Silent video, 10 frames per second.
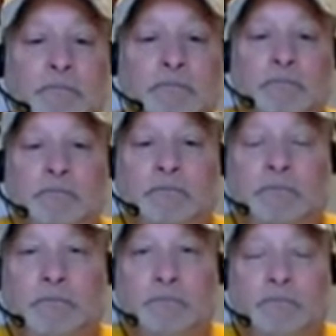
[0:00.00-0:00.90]

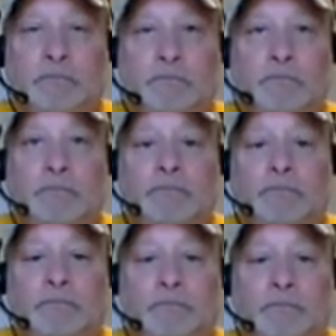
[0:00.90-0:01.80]

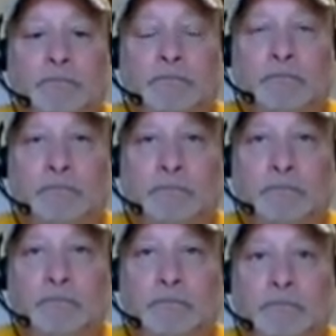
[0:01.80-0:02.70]

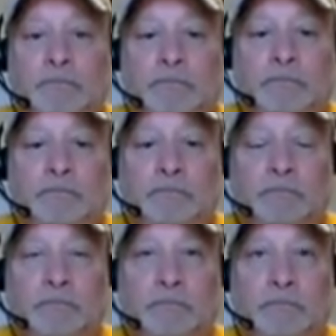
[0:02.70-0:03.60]

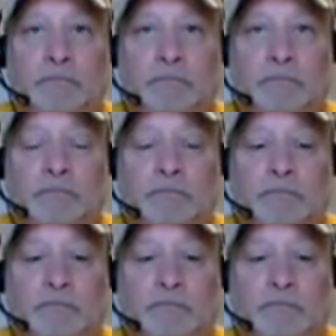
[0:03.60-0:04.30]
(silent)